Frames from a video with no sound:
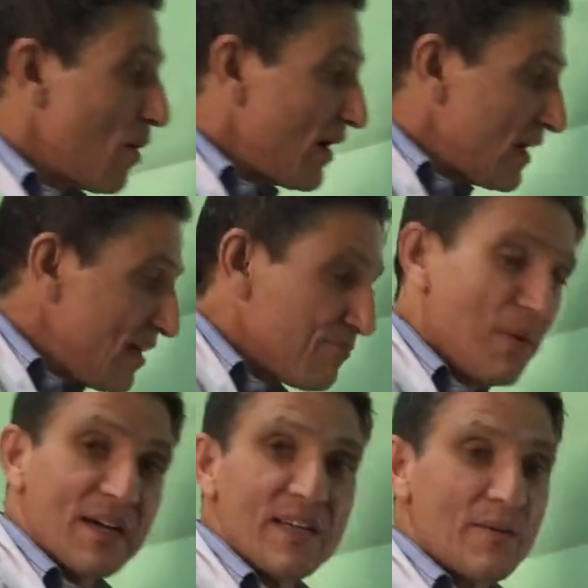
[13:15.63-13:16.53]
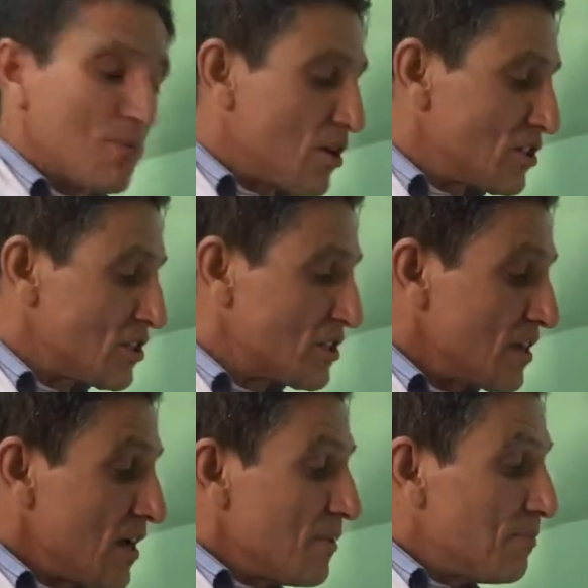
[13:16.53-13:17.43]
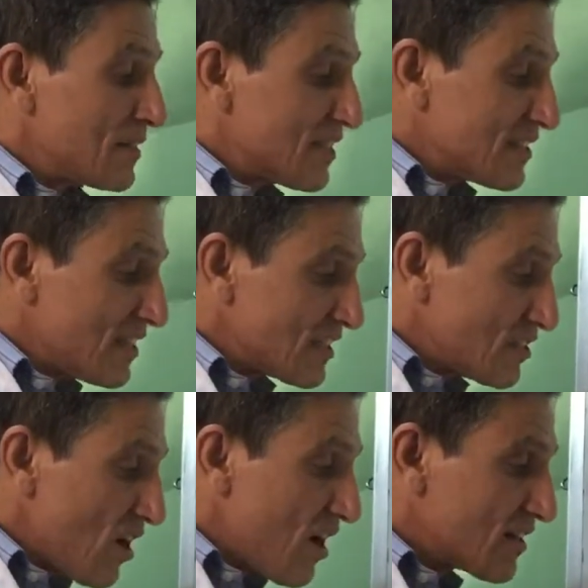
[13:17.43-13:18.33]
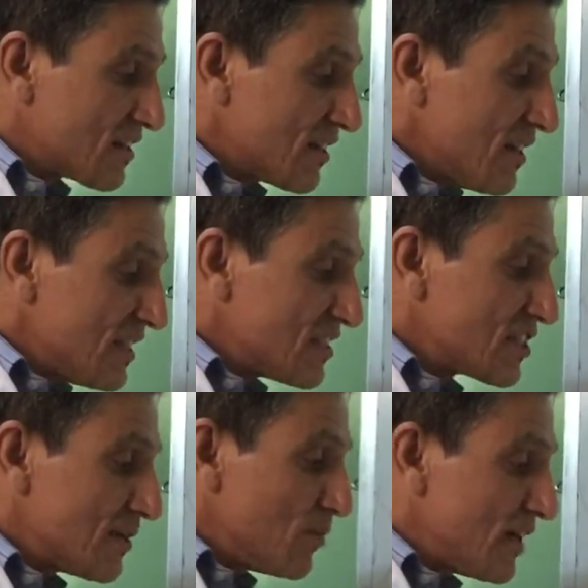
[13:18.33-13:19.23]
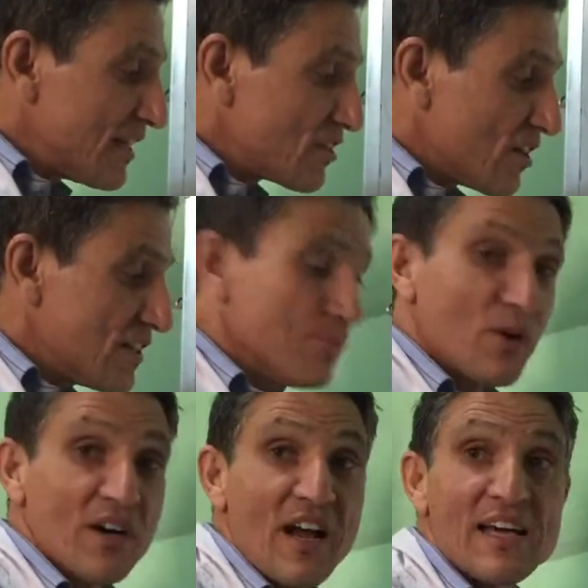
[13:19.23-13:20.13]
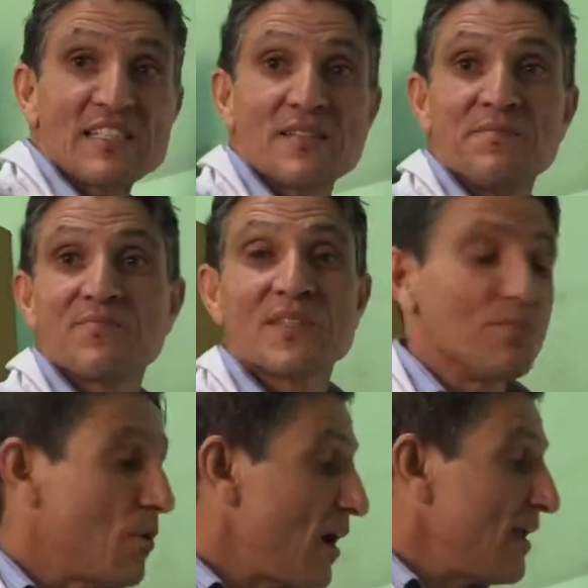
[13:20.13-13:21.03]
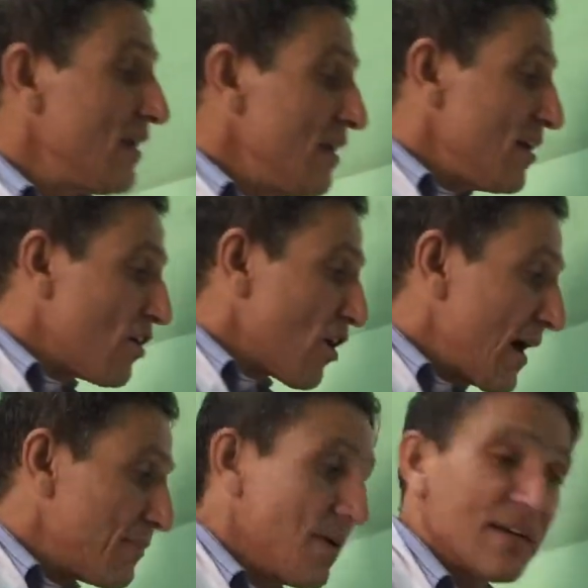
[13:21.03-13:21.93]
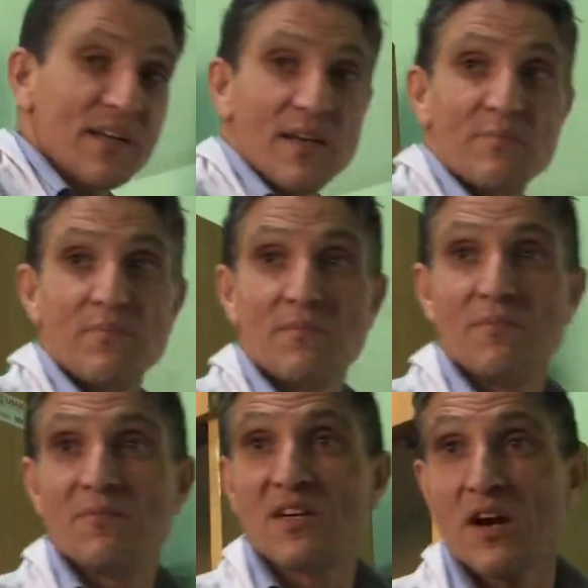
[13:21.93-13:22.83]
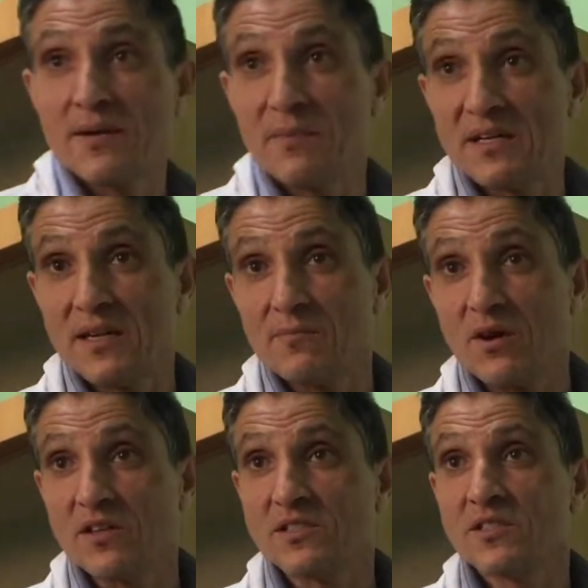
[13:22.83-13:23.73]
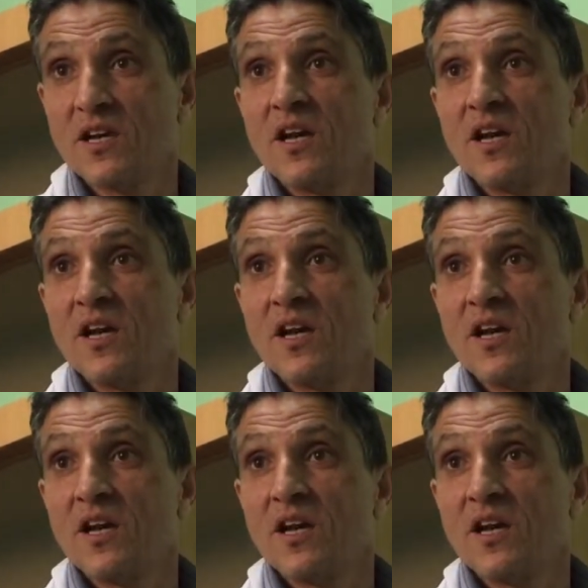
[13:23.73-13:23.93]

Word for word: by left bundle branch but it does not stimulate or depolarize by right bundle right bundle branch